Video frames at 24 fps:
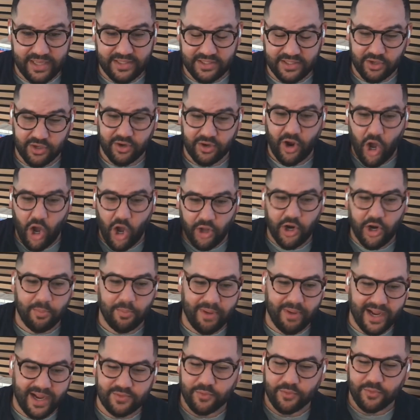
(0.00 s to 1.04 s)
that are on our
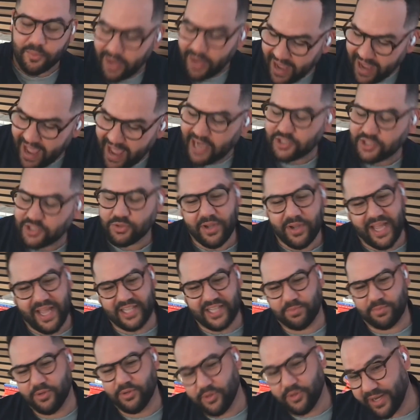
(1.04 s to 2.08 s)
minds from an actual
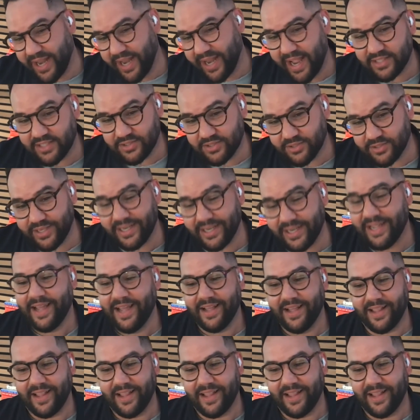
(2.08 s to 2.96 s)
expert who can answer it.